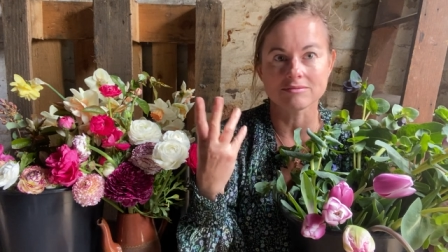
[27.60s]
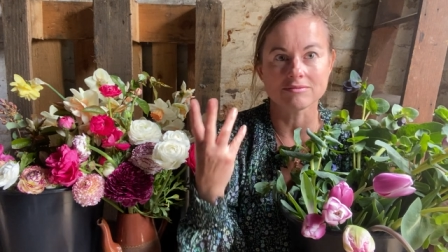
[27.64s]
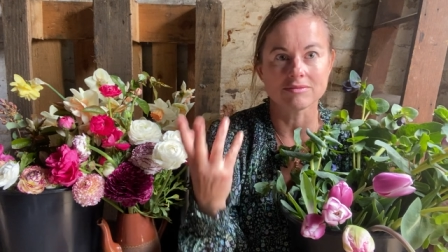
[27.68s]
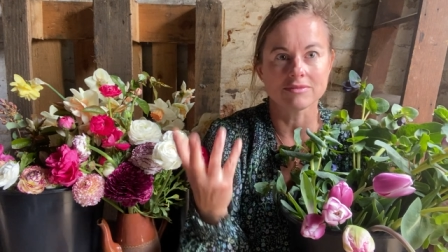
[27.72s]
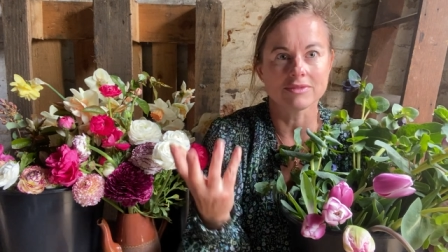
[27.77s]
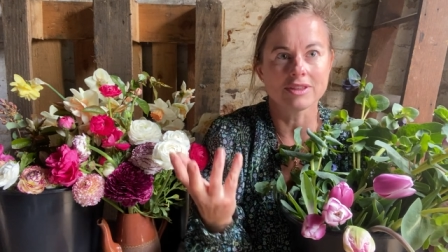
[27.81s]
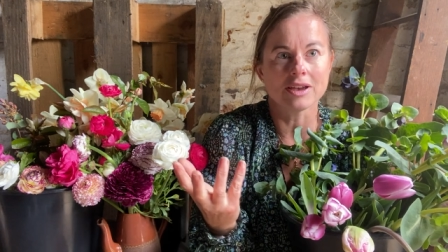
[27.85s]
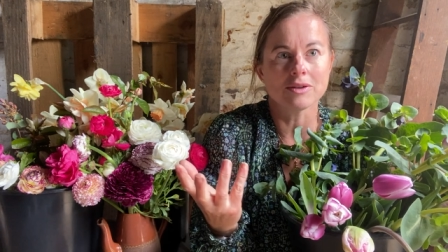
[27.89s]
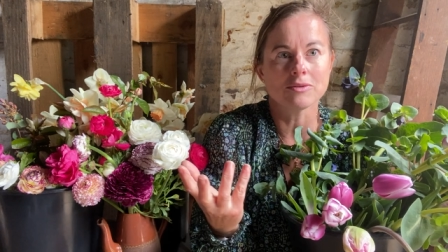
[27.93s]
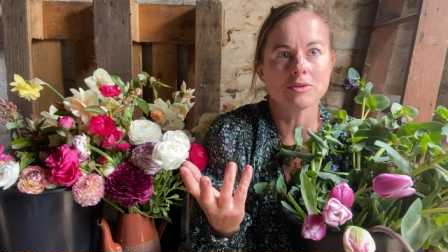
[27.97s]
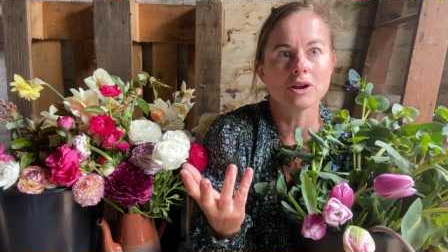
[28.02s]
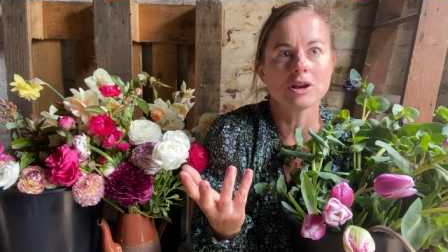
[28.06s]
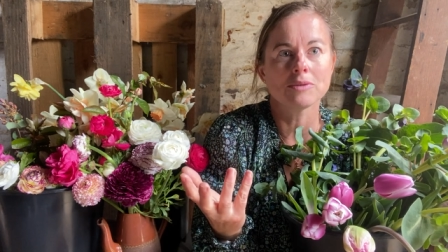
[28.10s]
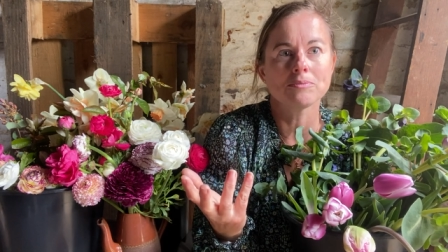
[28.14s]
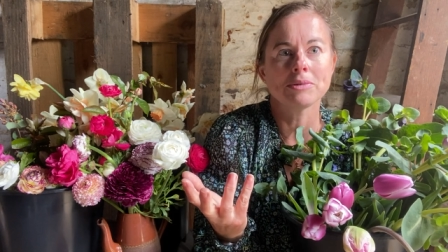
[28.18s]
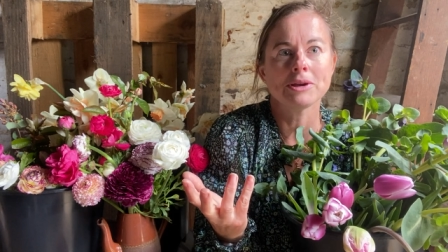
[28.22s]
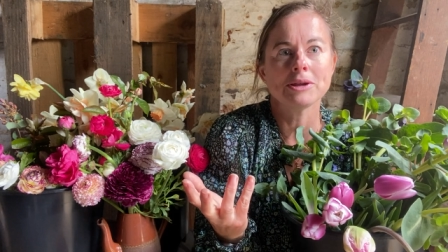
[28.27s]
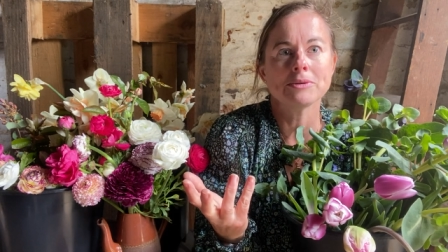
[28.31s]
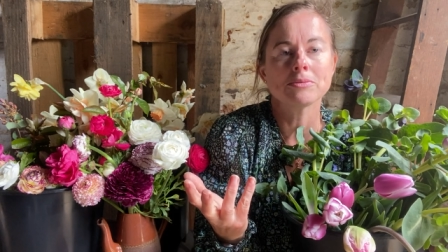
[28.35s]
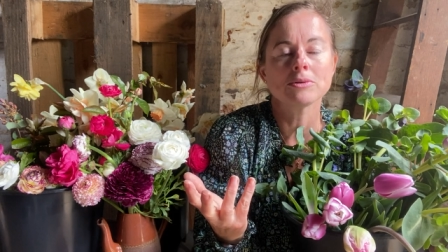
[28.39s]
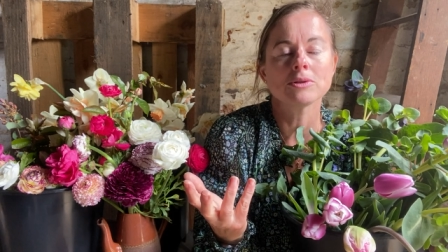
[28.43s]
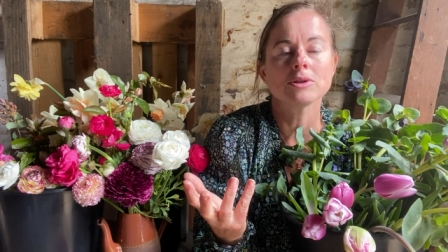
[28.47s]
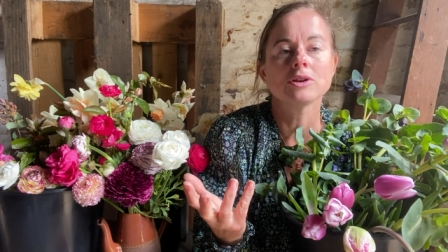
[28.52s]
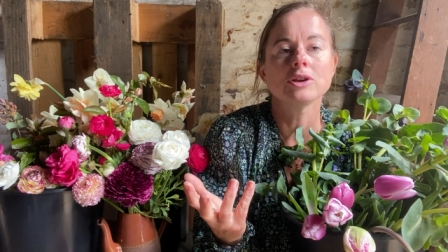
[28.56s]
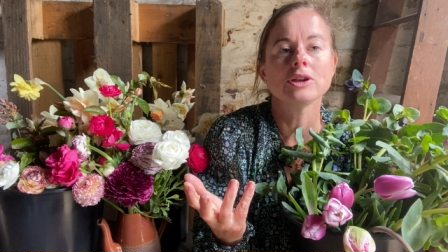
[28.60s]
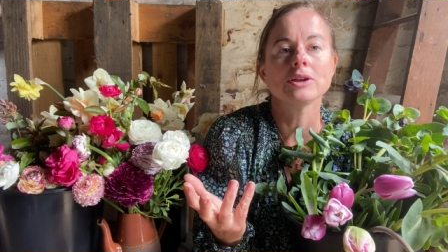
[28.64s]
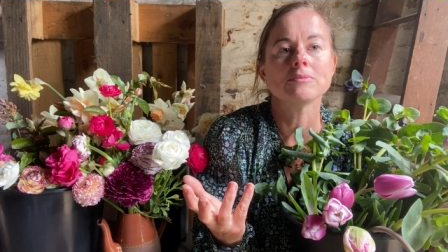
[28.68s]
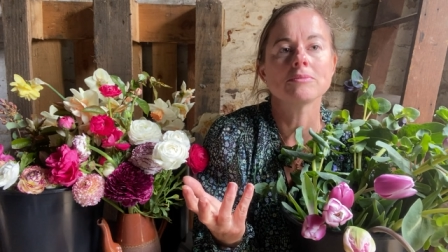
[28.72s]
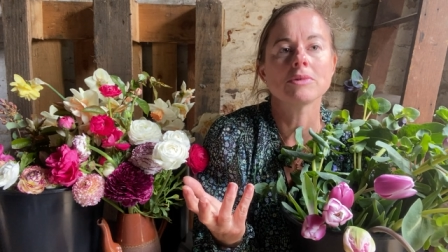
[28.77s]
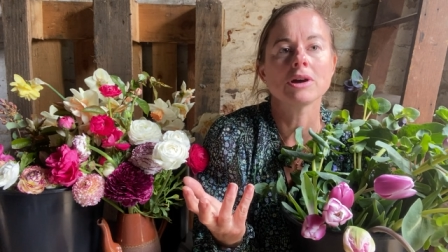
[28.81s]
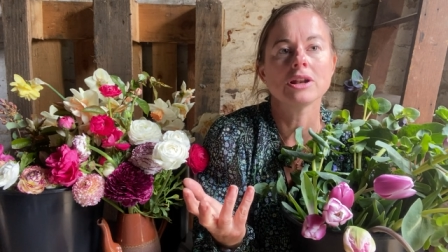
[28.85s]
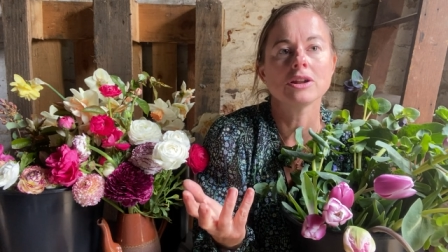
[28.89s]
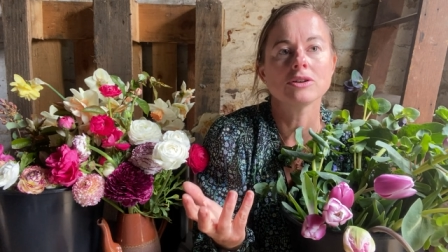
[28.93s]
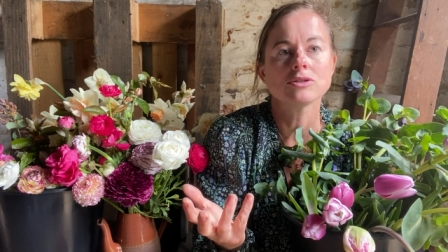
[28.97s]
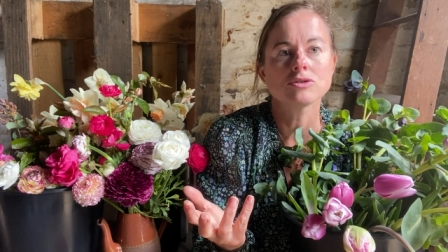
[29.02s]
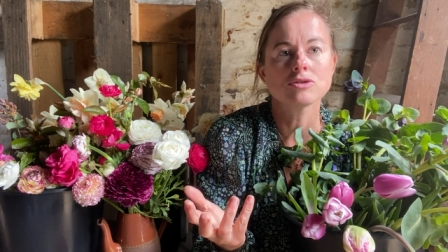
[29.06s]
there were people in
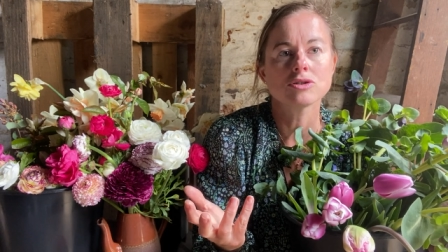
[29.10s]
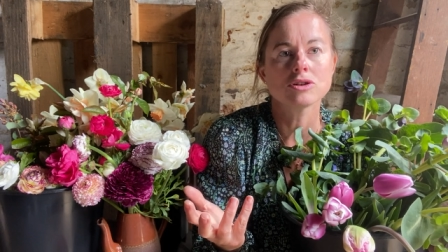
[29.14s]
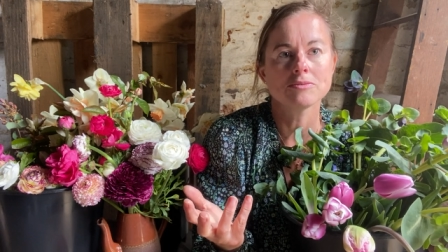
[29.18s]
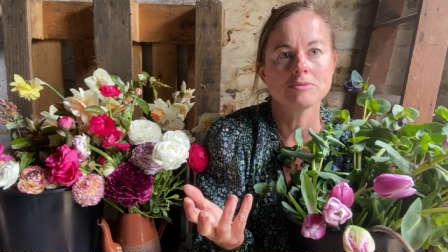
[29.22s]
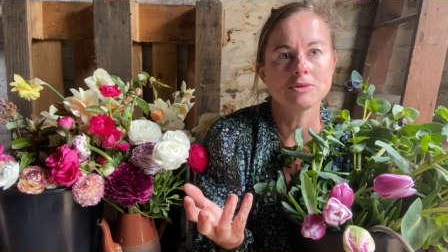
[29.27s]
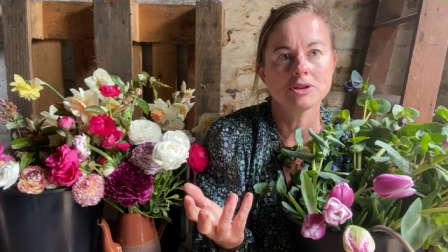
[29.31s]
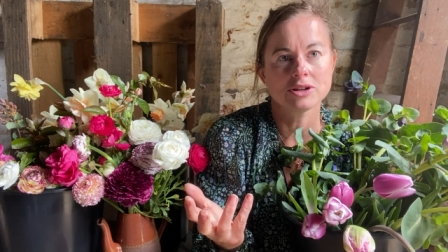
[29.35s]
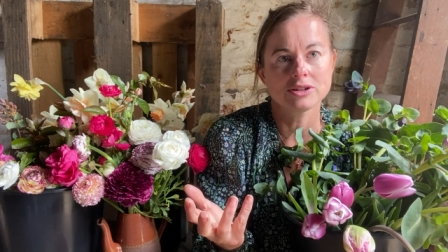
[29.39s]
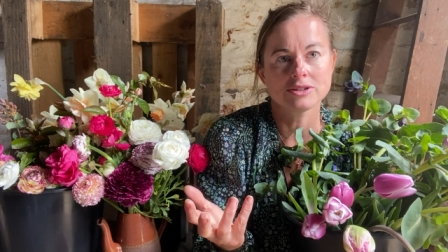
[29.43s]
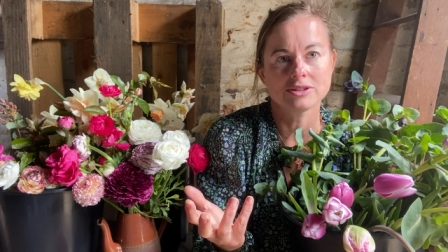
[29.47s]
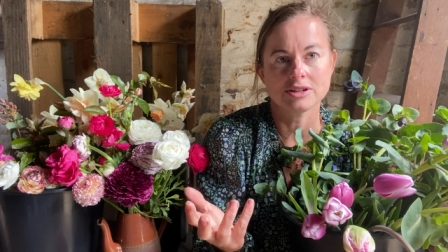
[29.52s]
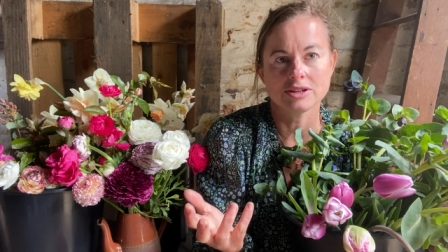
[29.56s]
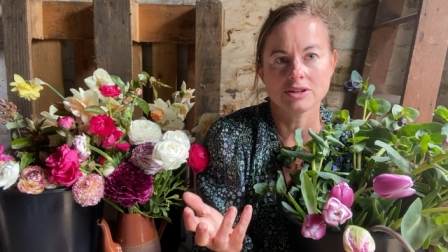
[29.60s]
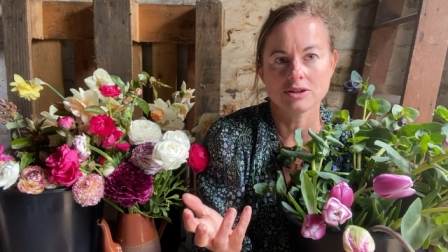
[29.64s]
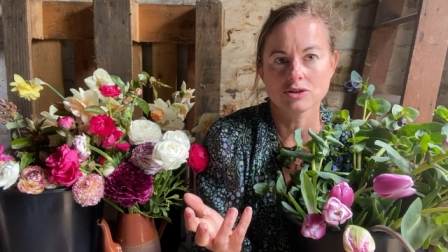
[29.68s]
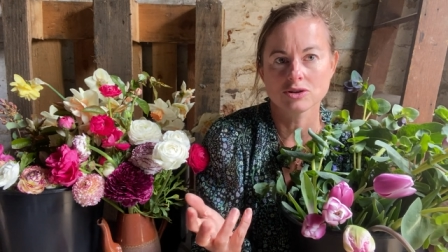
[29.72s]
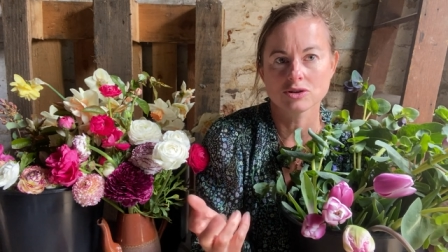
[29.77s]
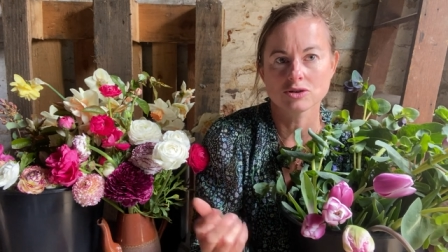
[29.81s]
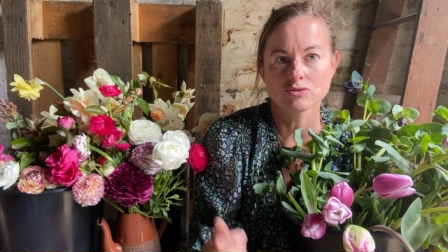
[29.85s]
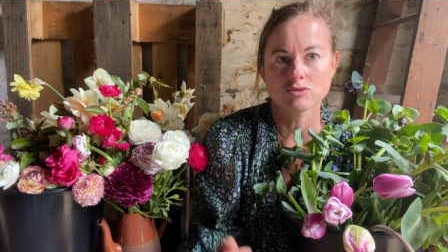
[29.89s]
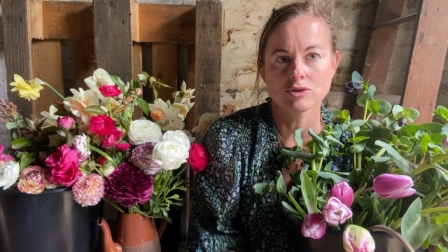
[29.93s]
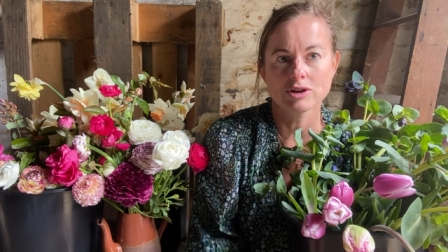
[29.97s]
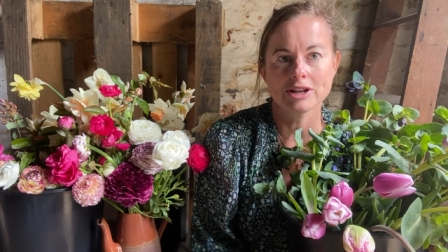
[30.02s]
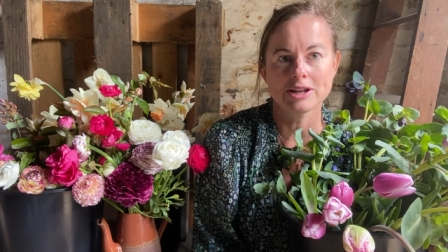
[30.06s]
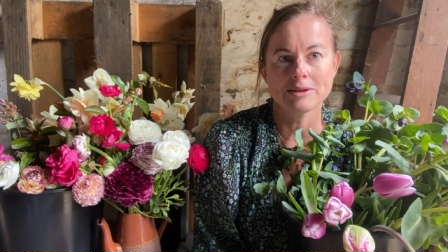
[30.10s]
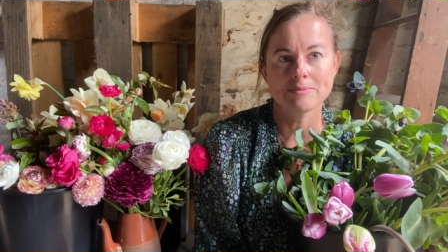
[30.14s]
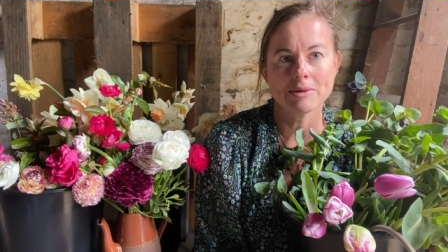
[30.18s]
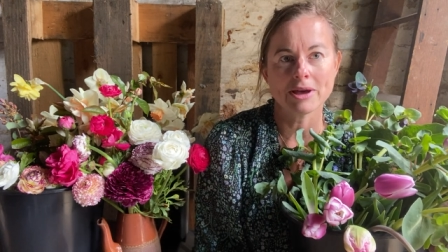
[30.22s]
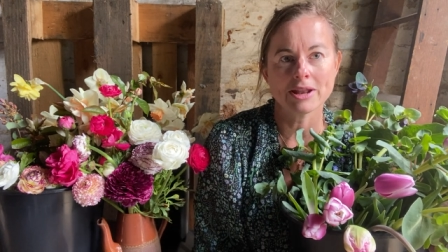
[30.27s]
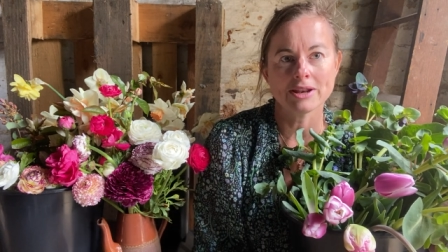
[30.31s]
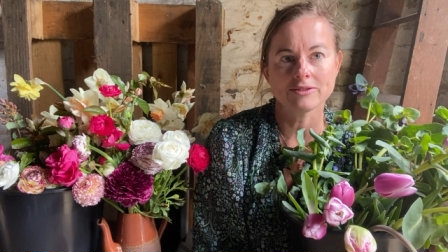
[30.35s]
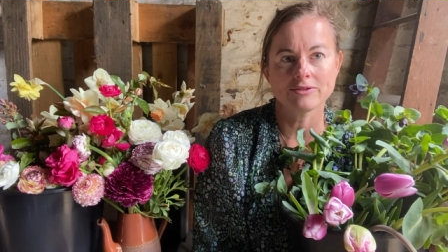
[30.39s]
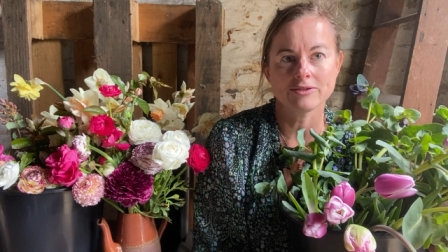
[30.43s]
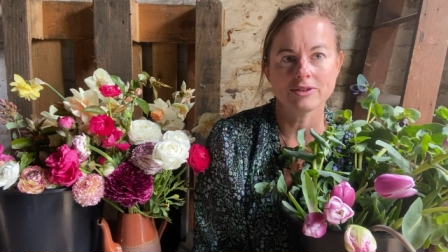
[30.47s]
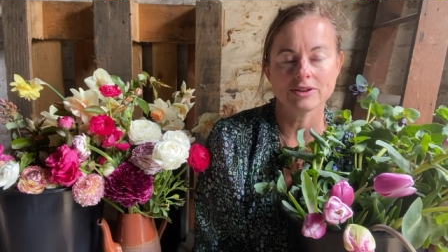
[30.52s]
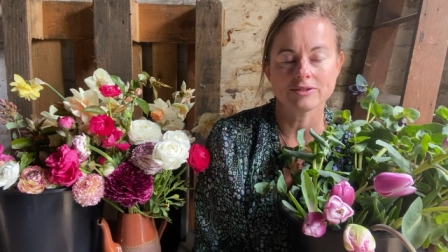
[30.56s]
my local community who could really
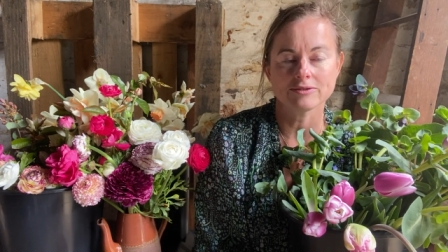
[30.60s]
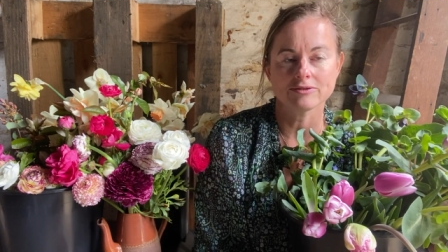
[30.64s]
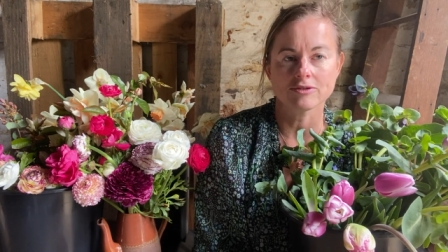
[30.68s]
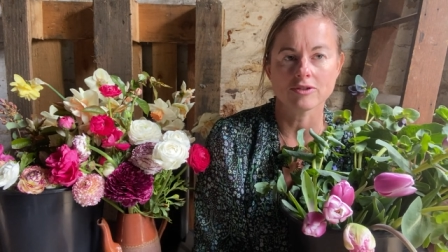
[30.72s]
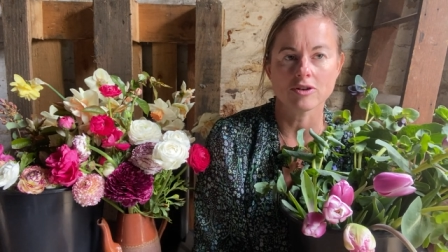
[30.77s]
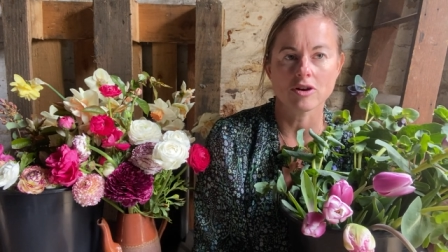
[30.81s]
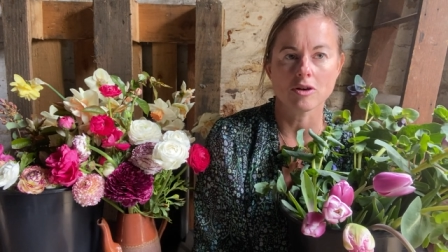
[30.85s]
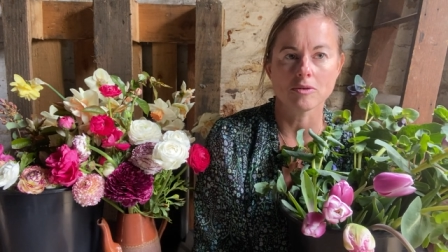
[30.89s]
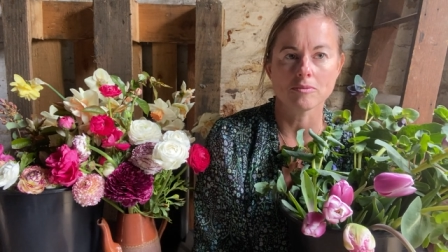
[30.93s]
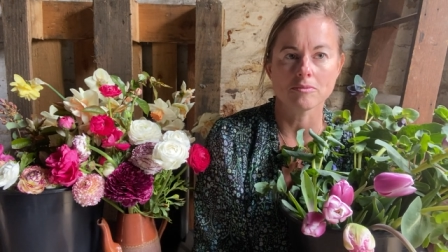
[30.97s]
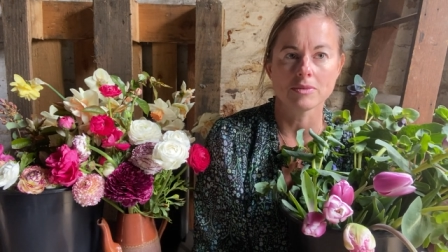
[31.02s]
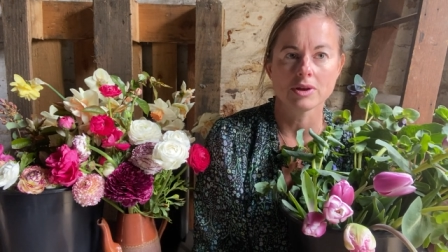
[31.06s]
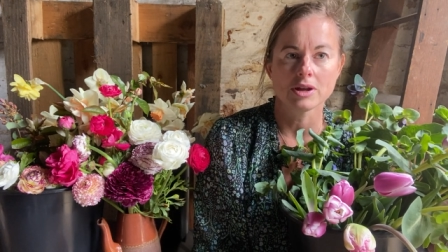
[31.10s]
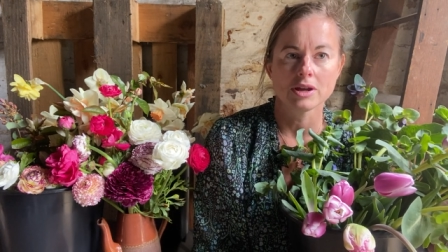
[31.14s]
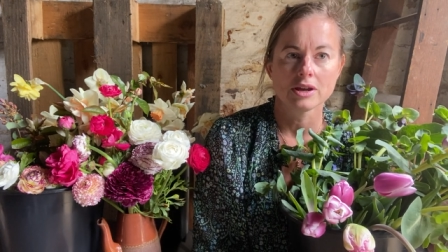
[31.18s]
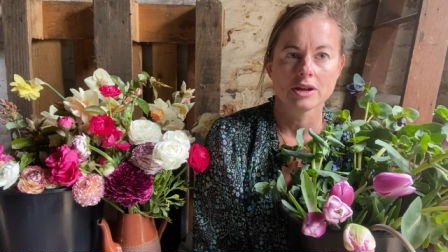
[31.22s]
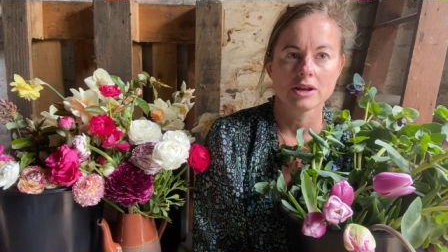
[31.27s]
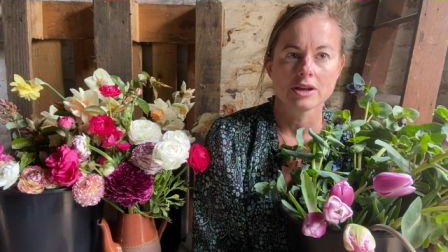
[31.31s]
benefit from